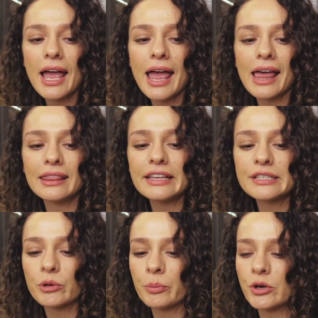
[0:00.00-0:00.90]
and
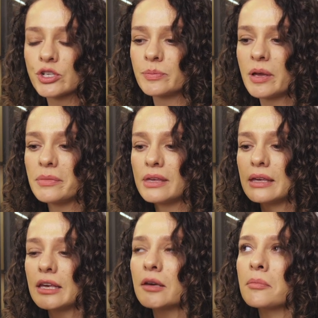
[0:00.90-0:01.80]
these were purchased by
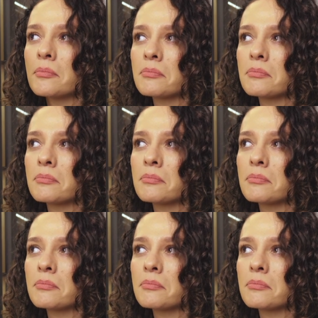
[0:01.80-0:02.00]
me